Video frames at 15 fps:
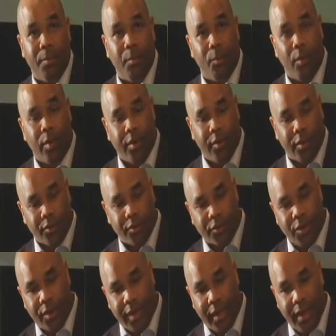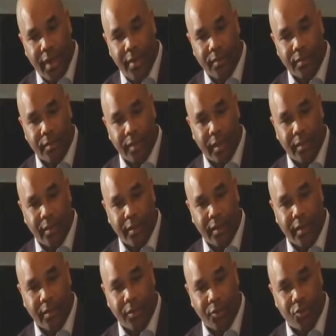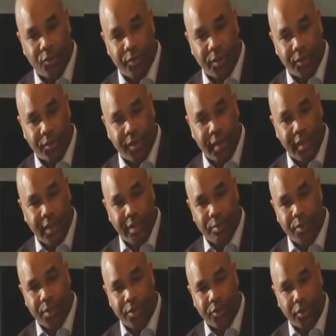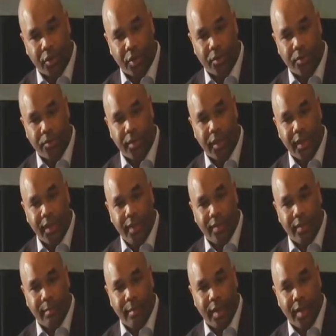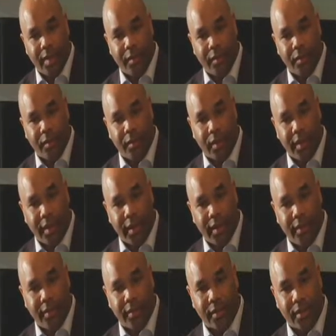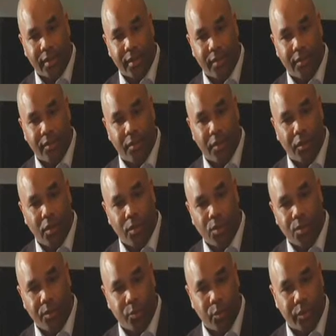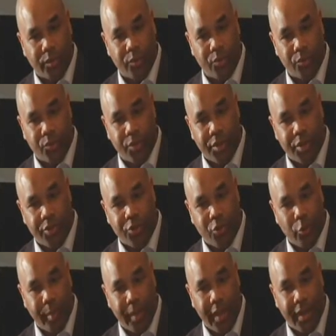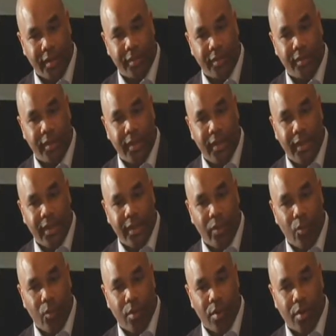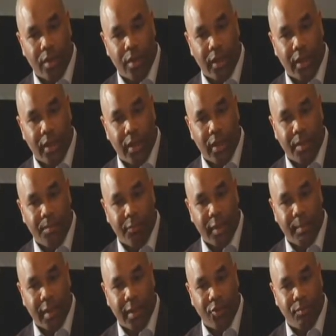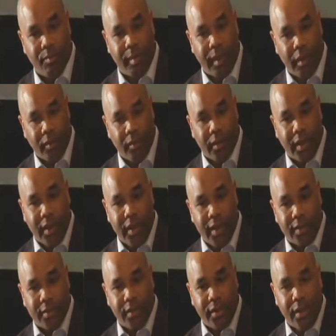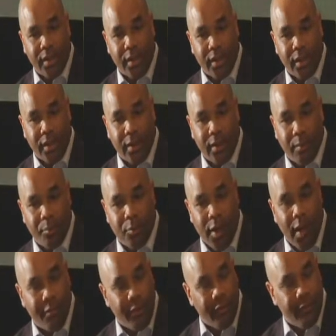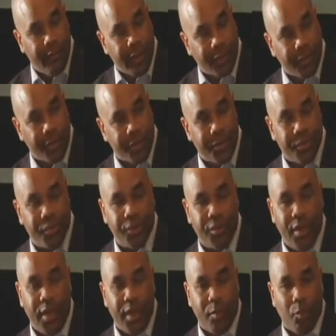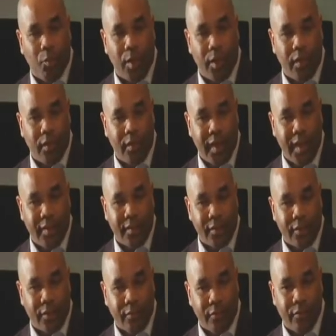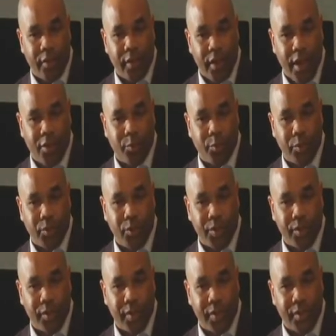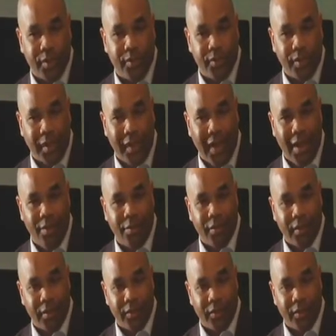whether they're starting out and they're seeking a bridge loan. They may look at loans with the traditional banks, or they may look at private investors. One of the things that are confronting entrepreneurs is now